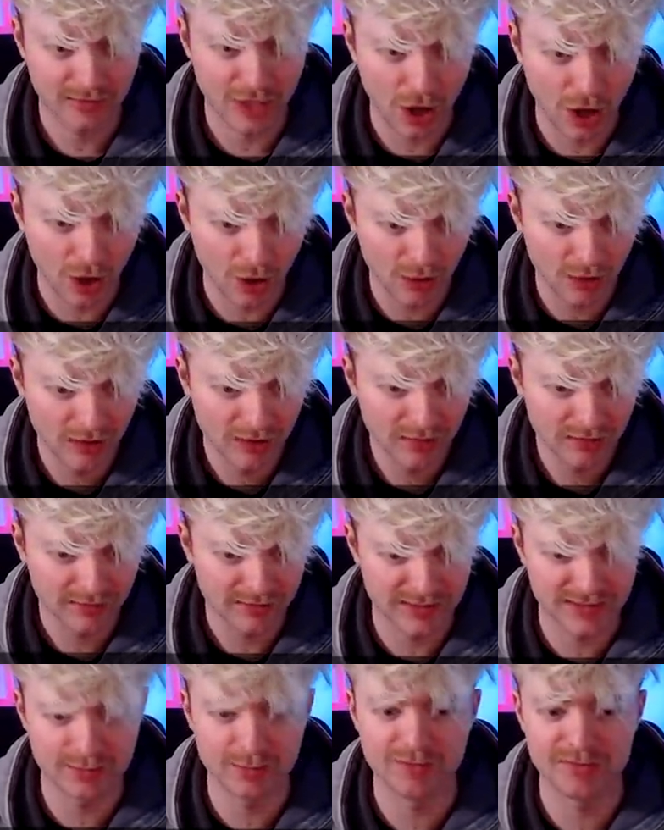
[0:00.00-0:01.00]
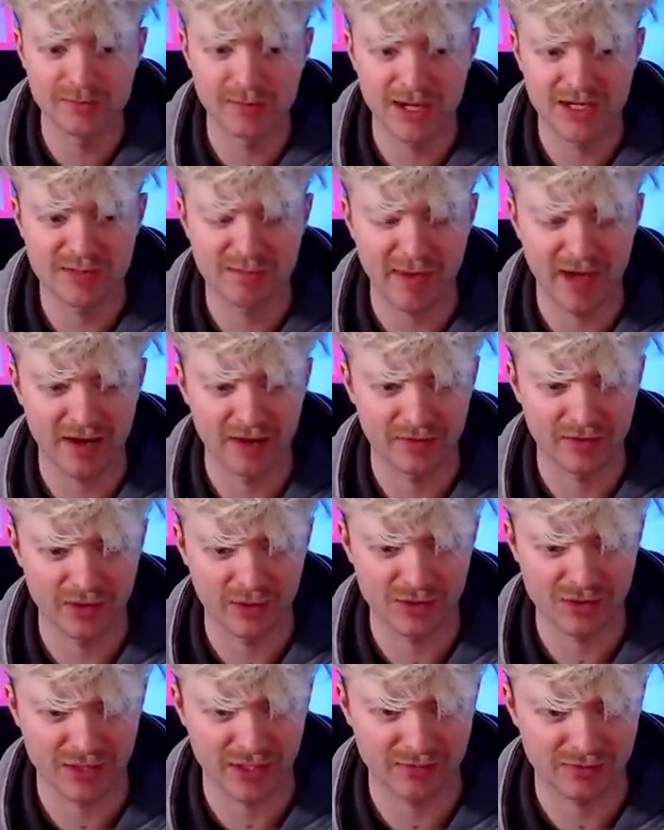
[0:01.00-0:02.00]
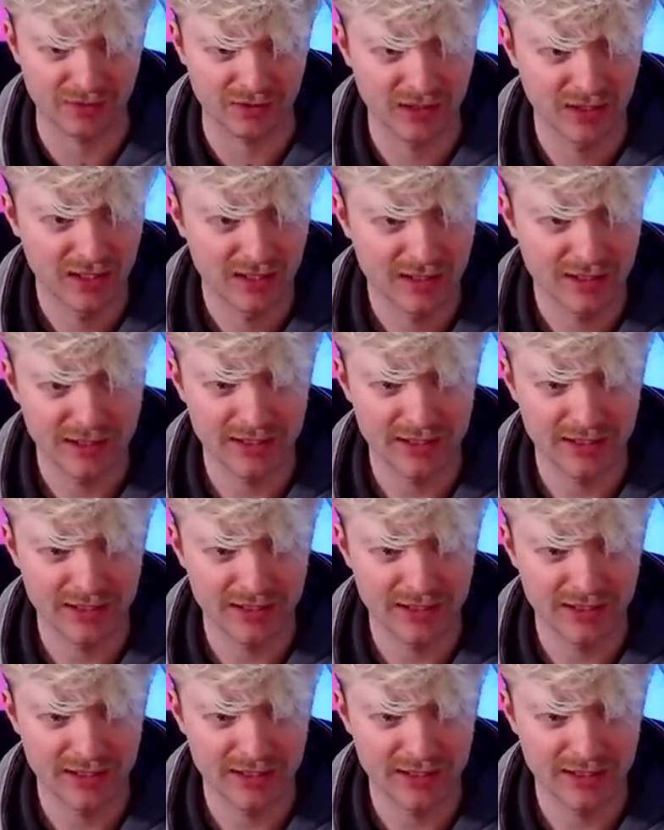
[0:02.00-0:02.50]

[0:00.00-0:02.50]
no. This move's much better though in general.